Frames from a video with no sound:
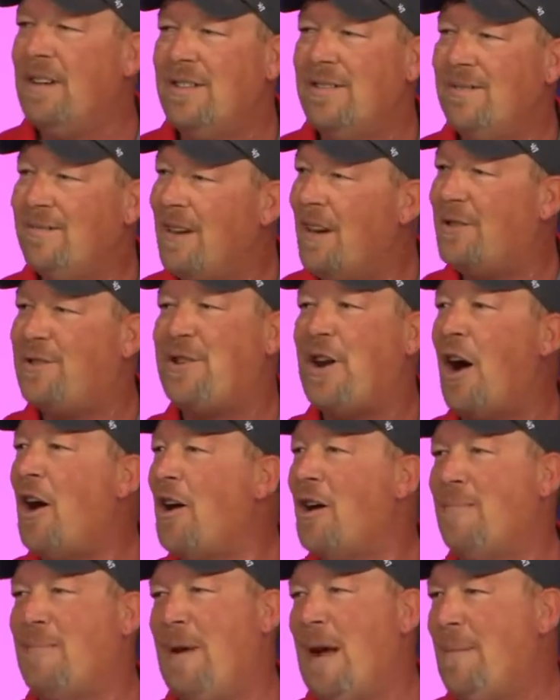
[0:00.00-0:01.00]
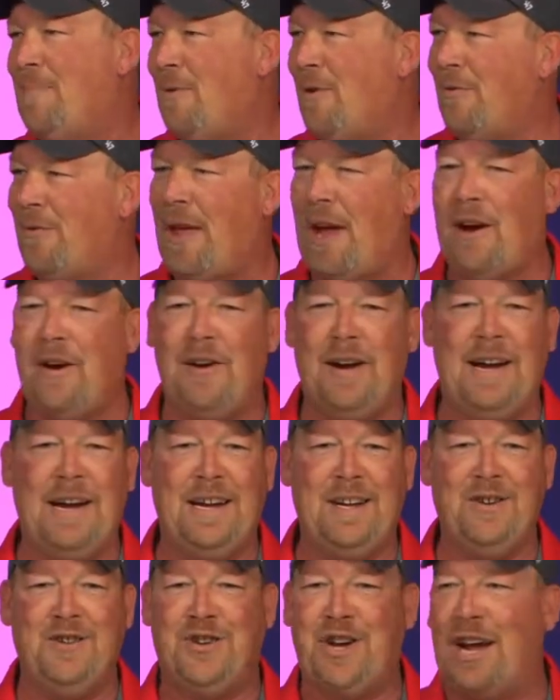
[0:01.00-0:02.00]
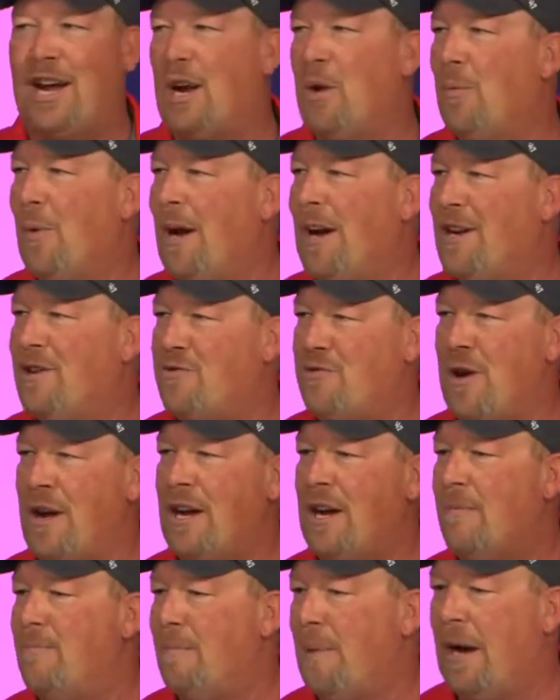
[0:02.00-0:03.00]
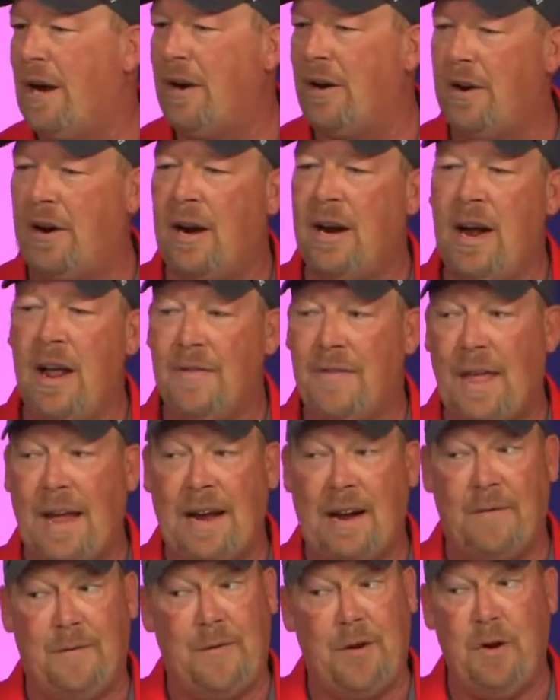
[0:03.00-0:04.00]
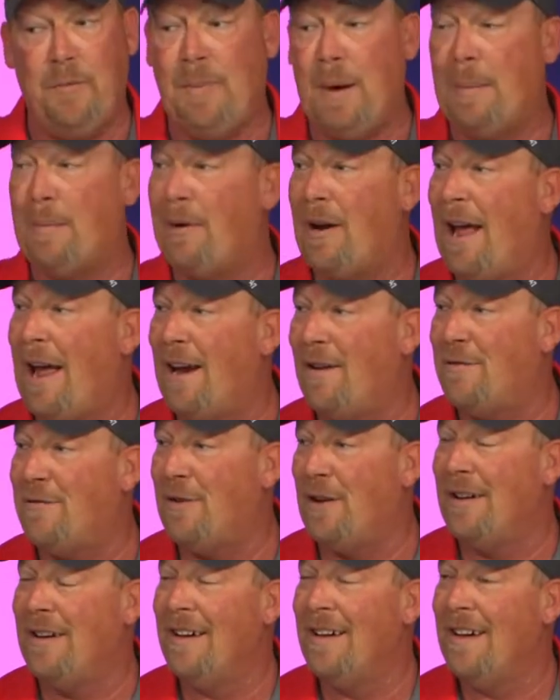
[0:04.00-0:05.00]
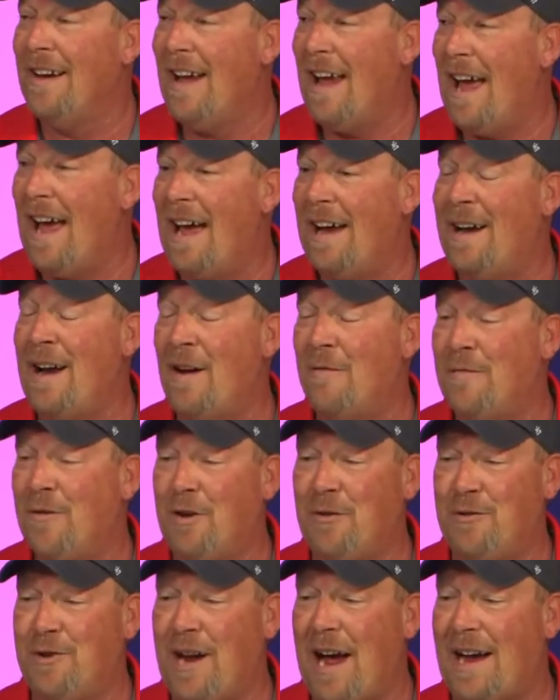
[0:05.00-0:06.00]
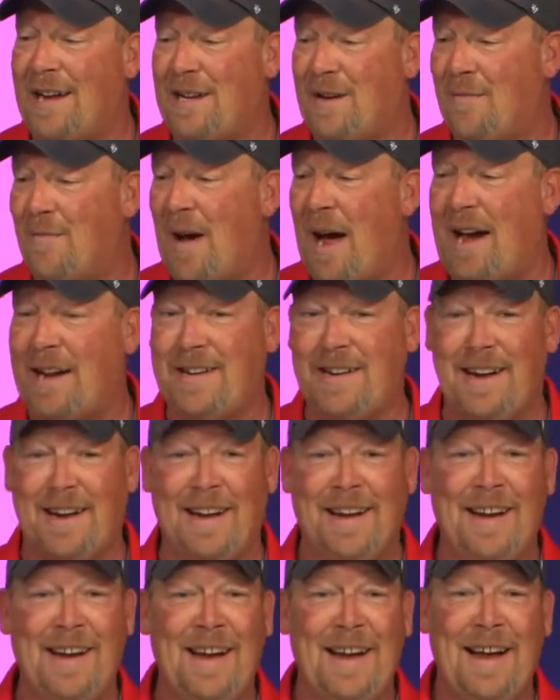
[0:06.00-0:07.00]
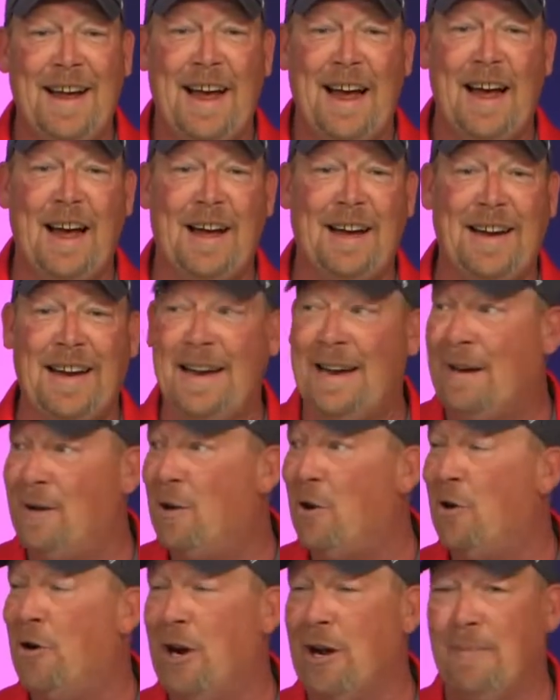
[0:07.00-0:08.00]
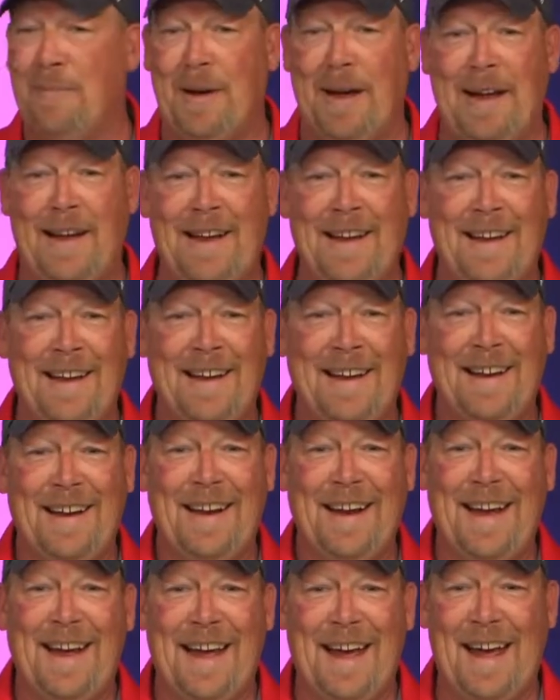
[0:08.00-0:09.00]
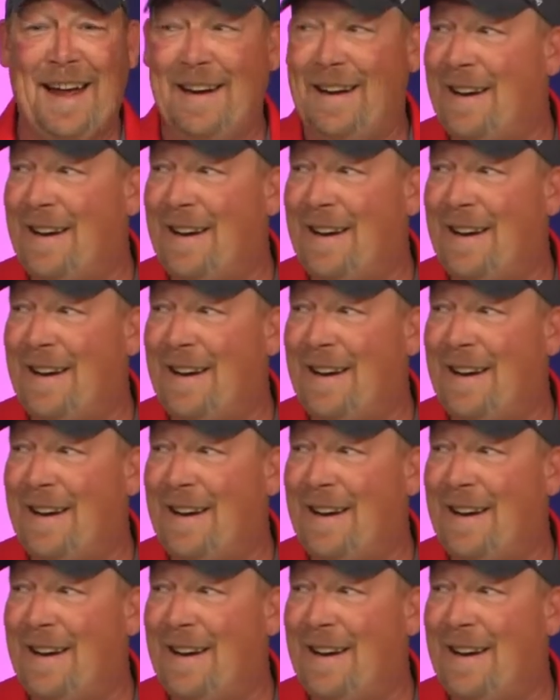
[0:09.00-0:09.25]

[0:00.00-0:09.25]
a ton of people there eating chicken wings, drinking beer. I think a few people had had a few shots of vodka, uh, including me. Shots. We're gonna and, need